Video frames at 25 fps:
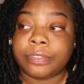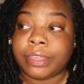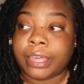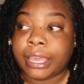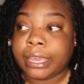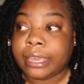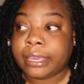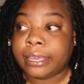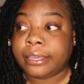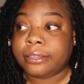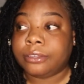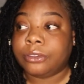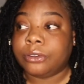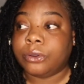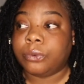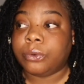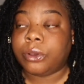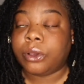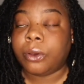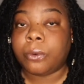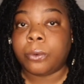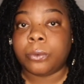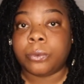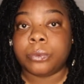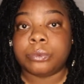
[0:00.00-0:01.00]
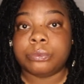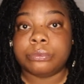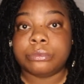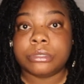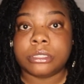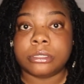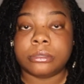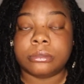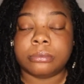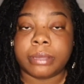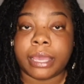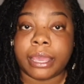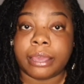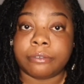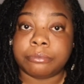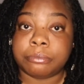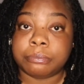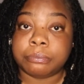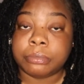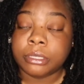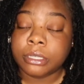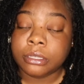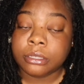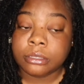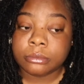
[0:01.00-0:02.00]
They, go
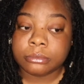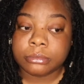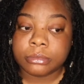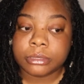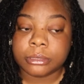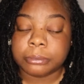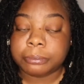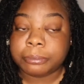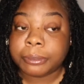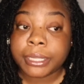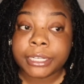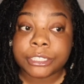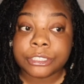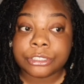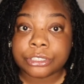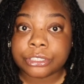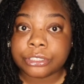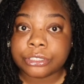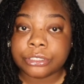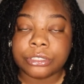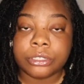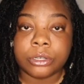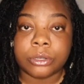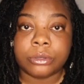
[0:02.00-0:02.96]
to pleasure,